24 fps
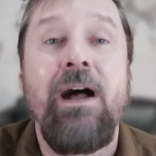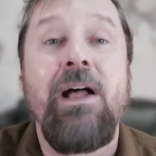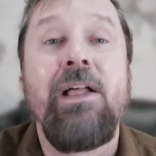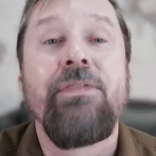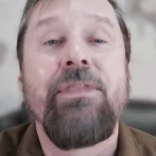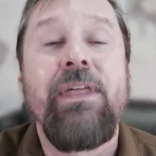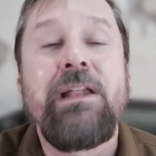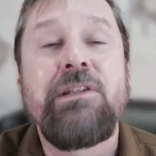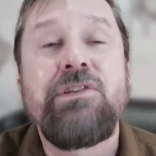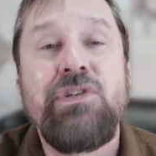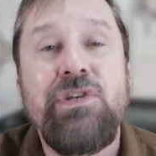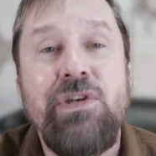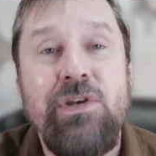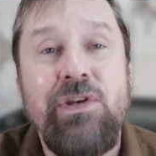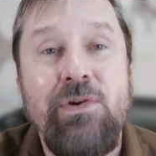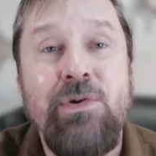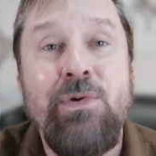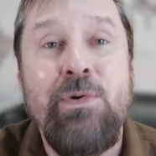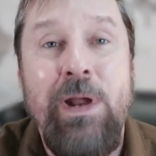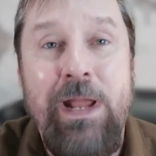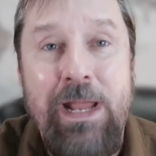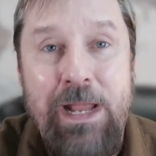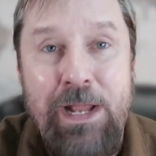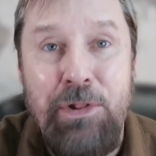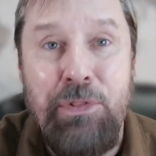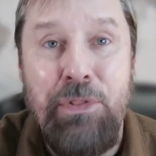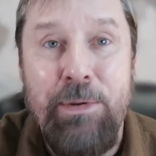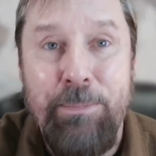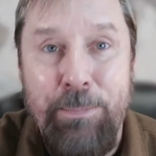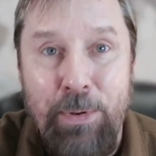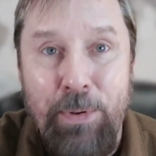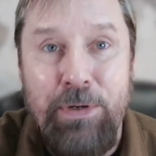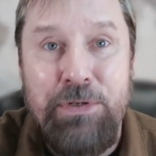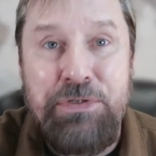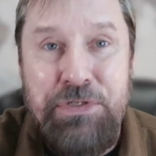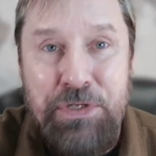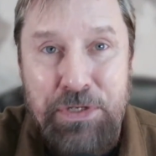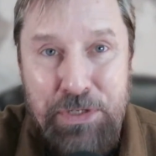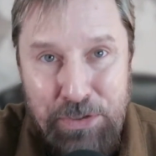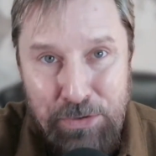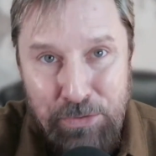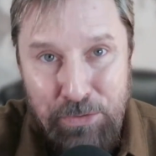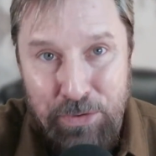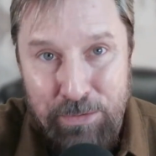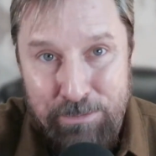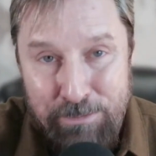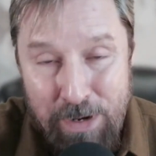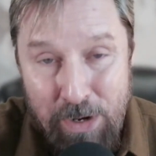That's you in the
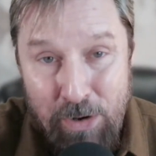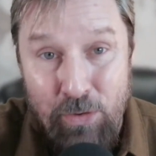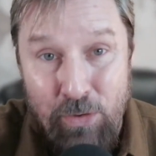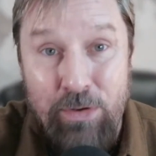persecutor mode,